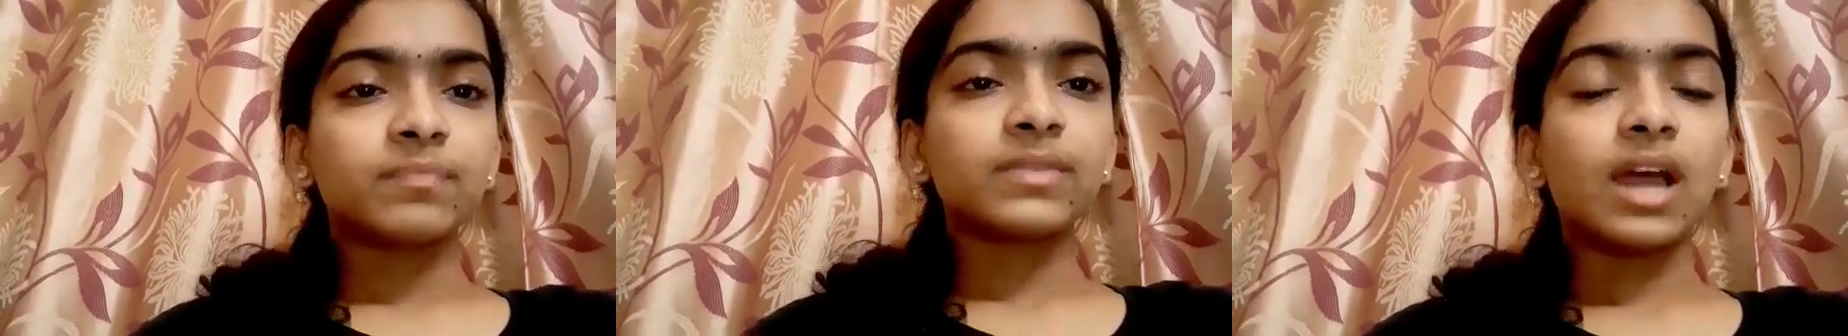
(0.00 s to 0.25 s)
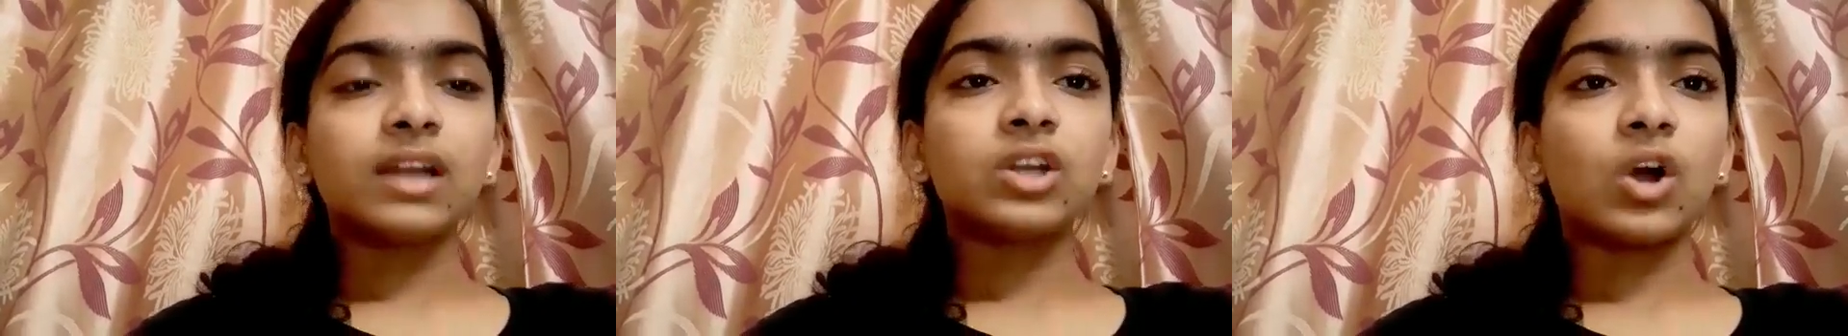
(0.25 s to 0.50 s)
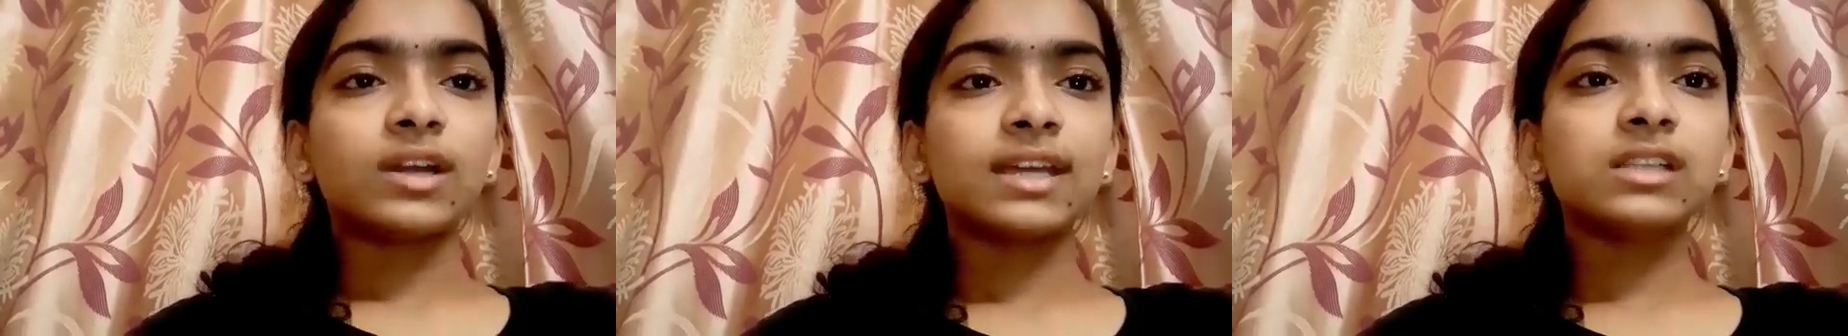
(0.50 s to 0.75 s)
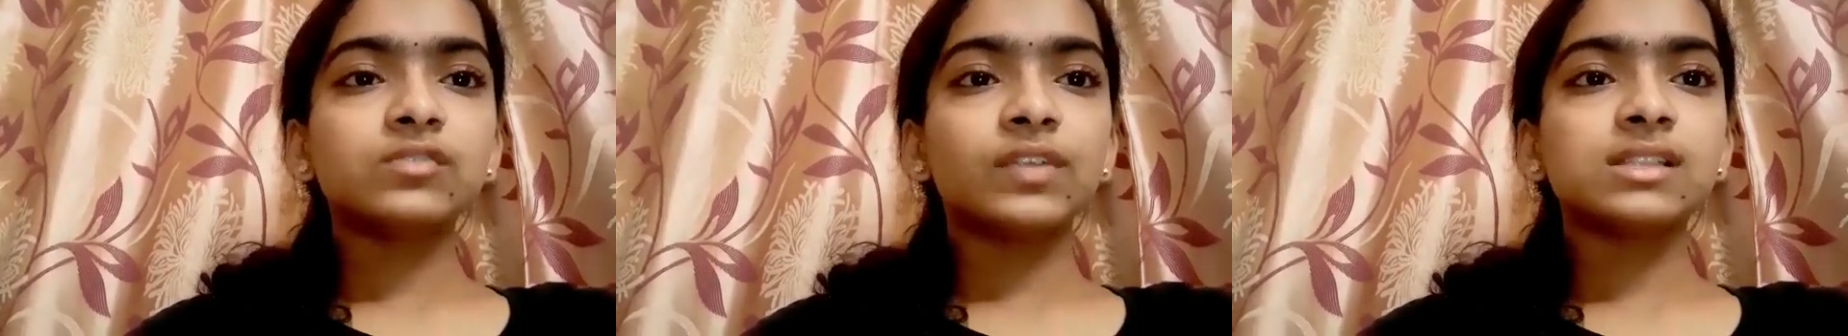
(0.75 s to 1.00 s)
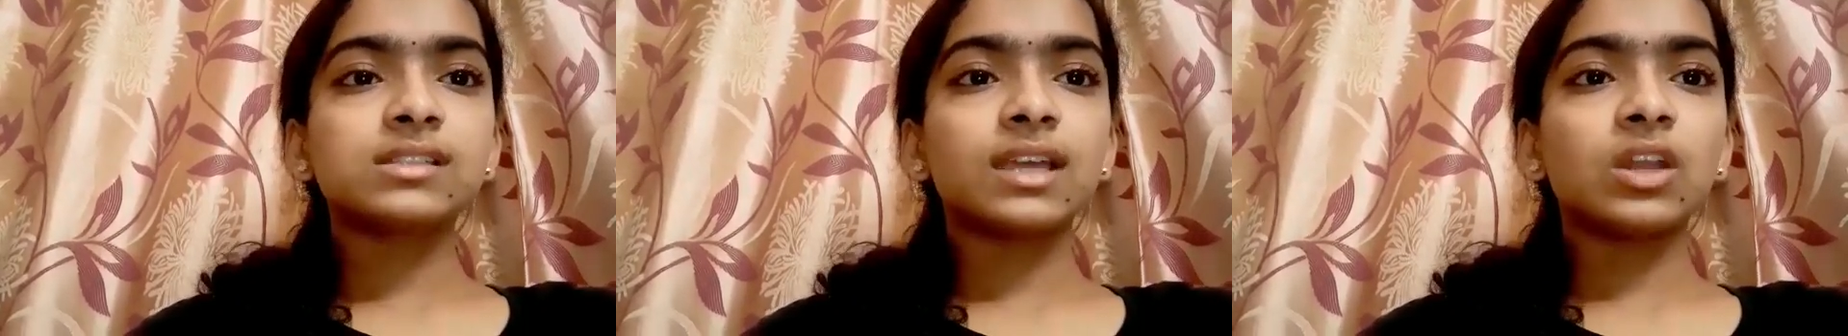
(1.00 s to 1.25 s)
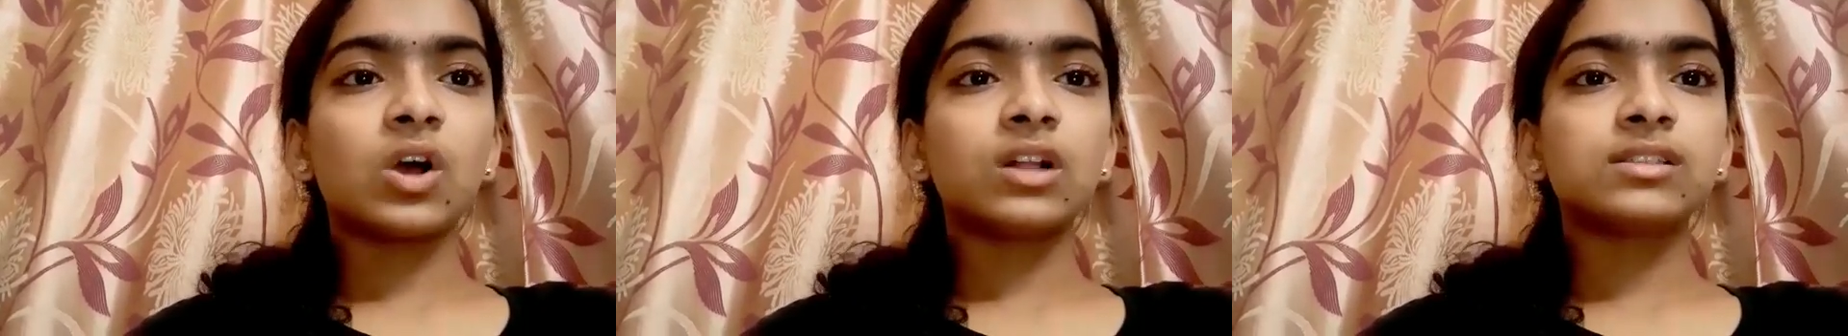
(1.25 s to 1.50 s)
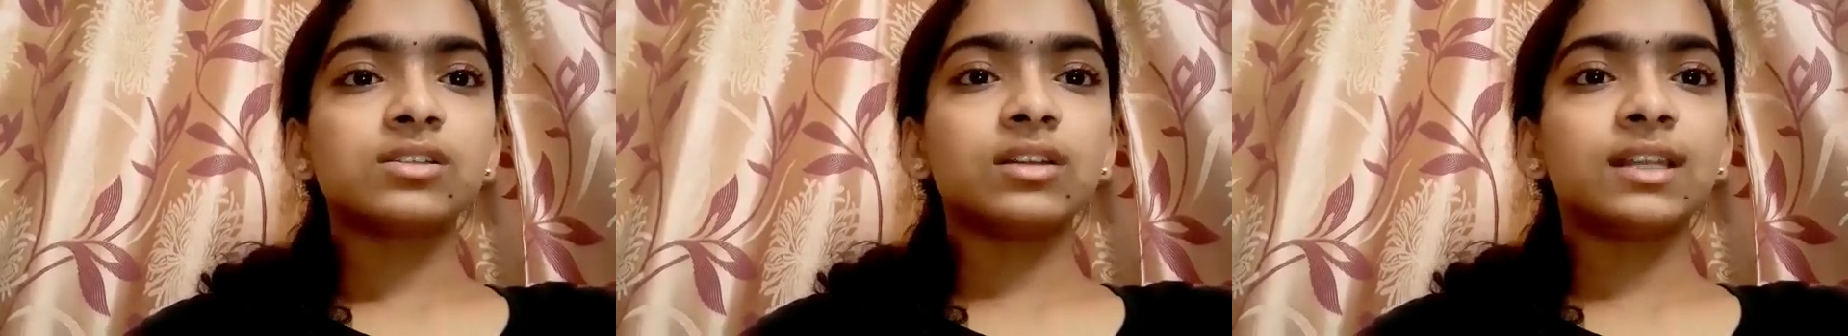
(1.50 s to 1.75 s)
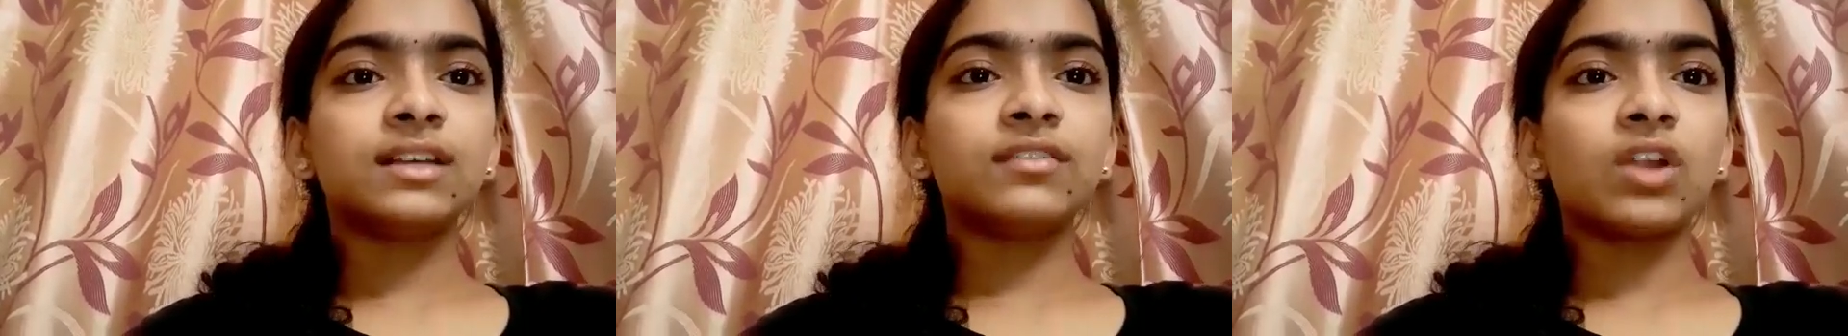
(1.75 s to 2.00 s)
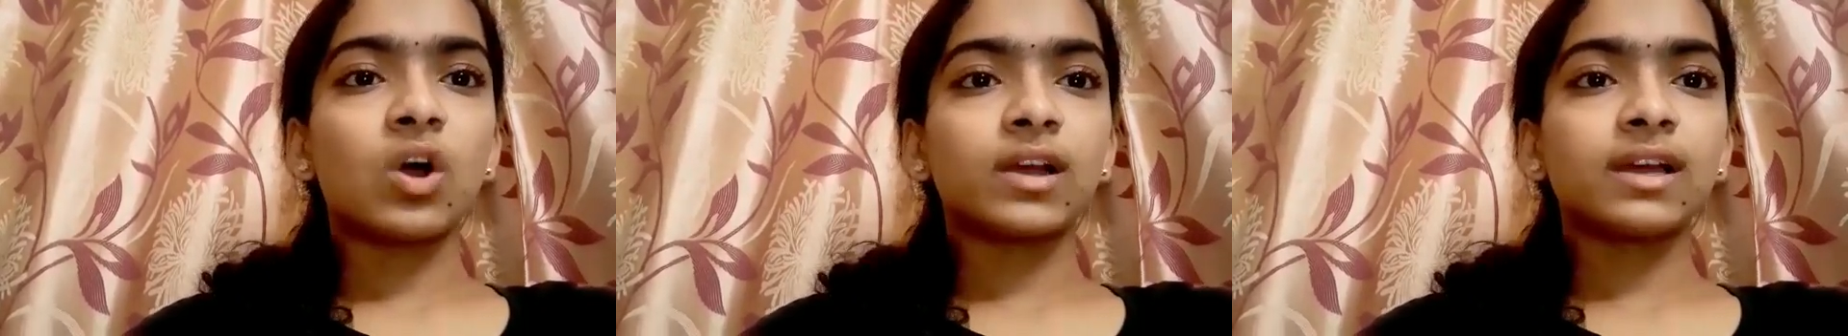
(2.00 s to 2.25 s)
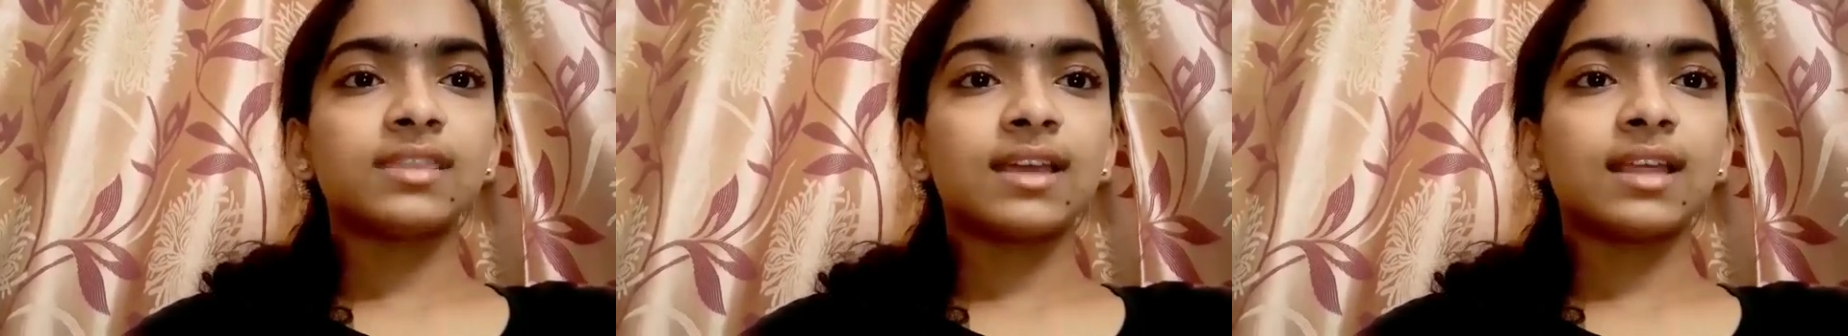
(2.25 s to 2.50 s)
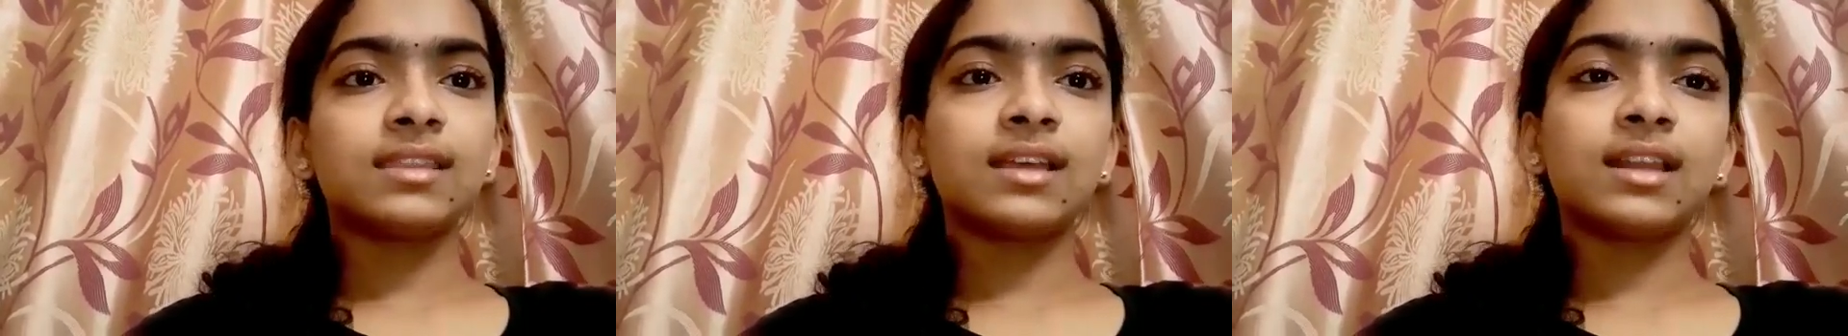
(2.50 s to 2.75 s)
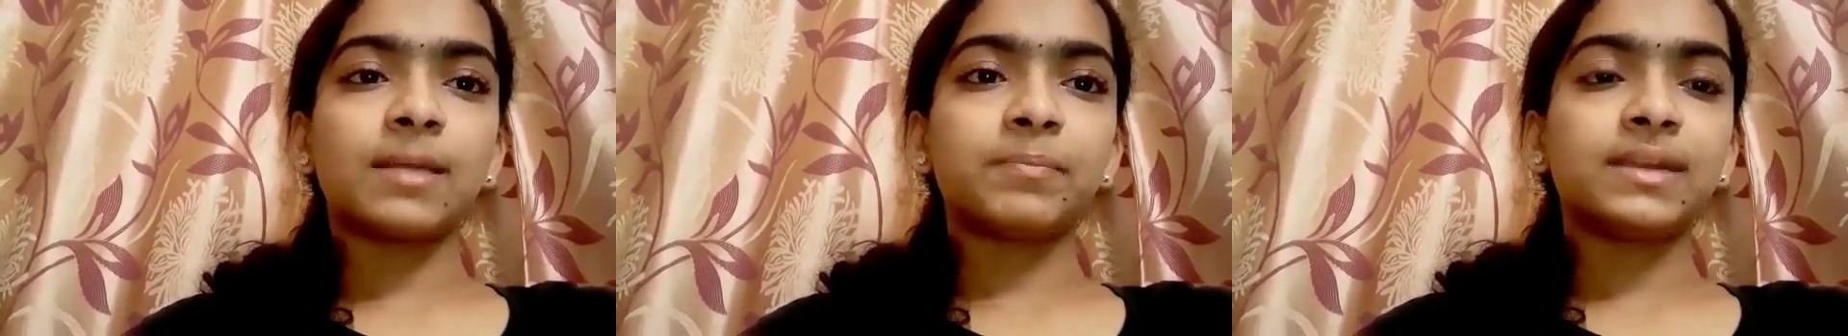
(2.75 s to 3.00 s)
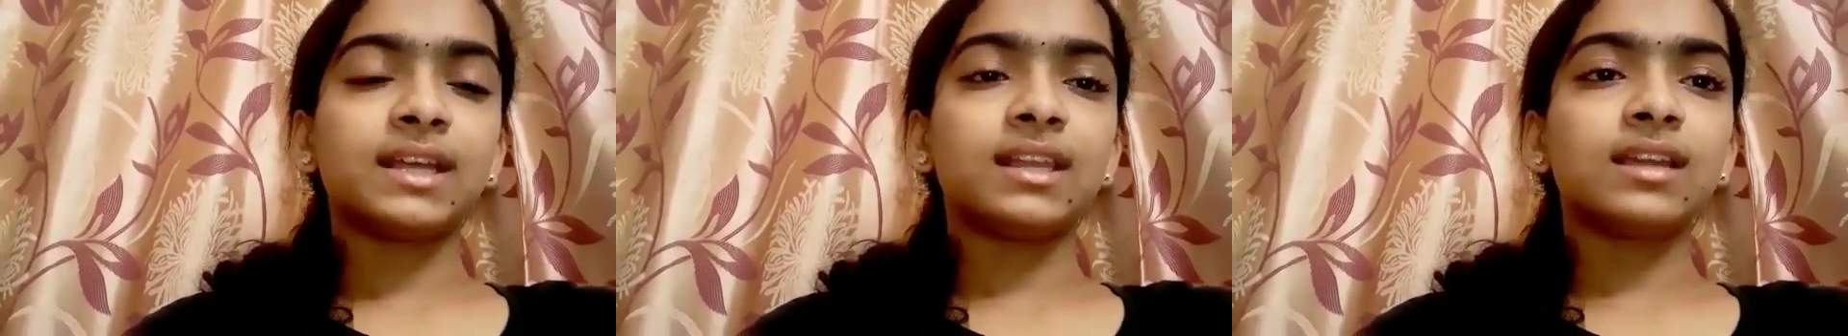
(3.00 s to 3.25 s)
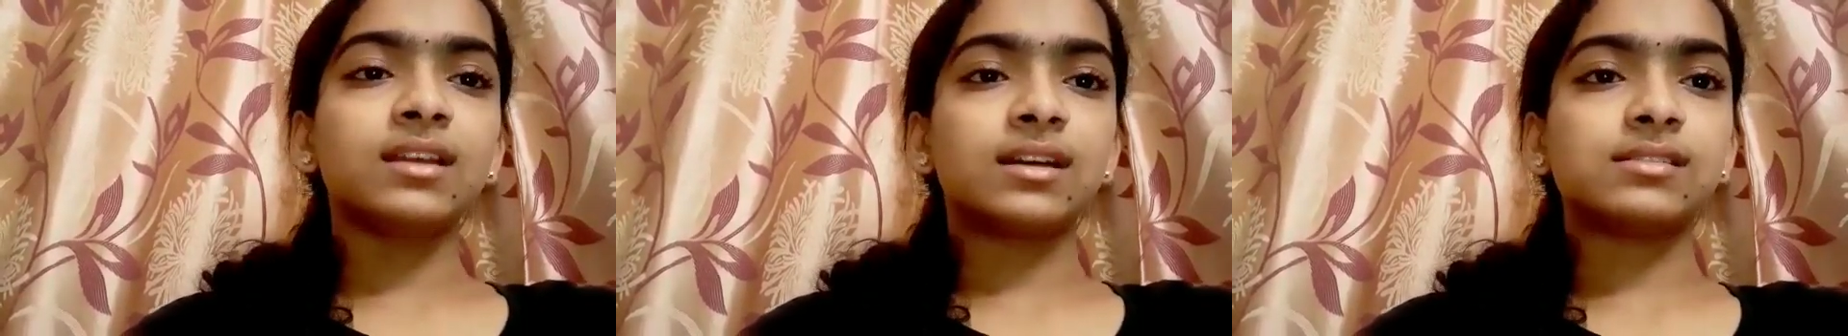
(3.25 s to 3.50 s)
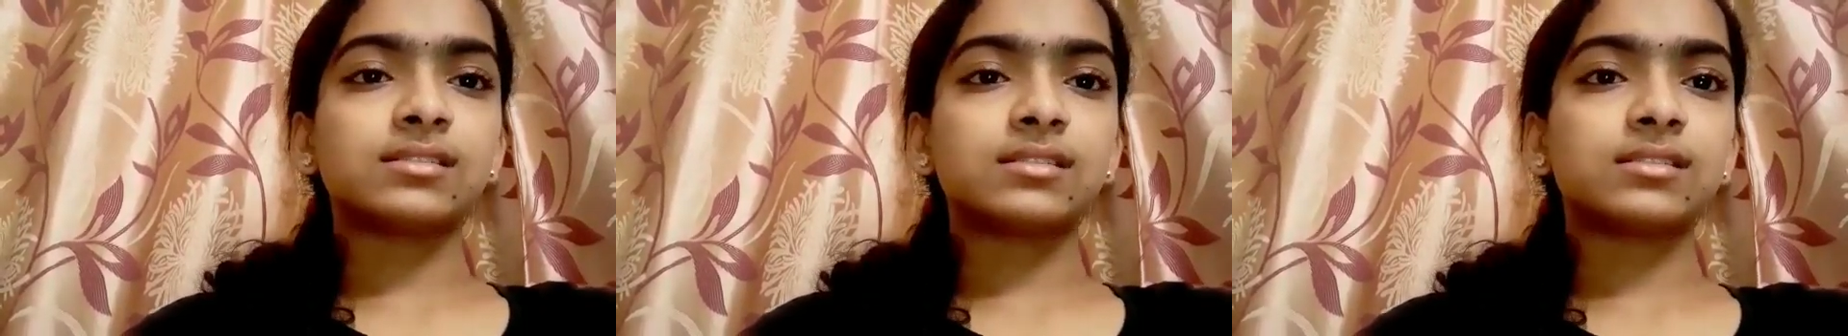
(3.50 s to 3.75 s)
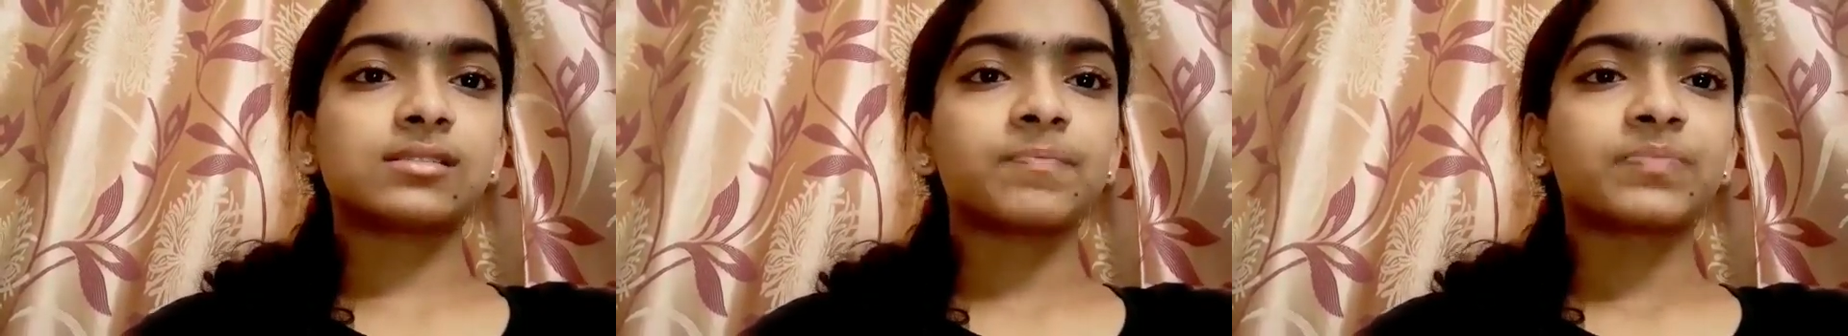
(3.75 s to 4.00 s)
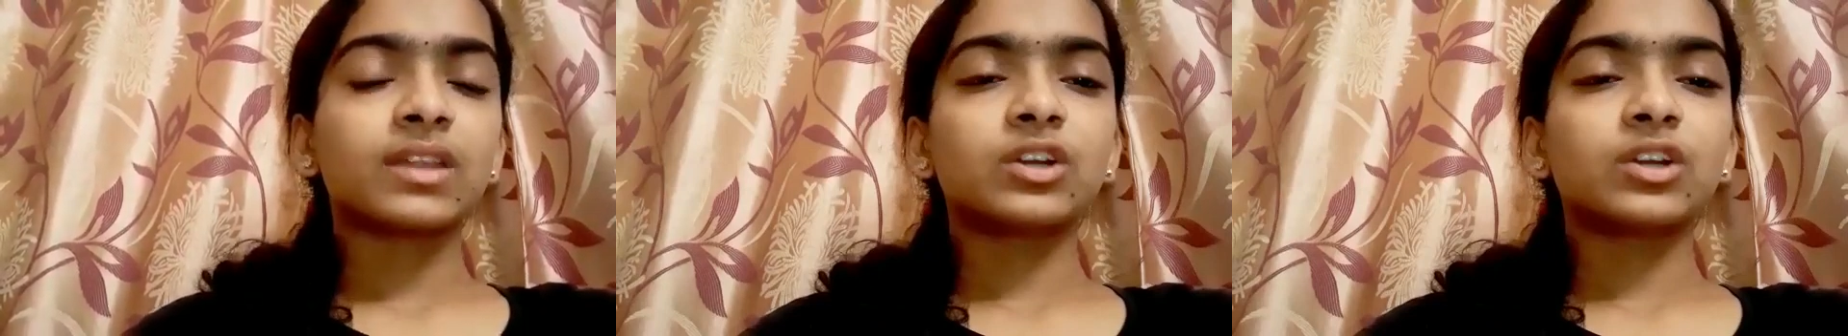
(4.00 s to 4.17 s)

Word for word: Our tortoise friends can also live longer than their reptilian cousins.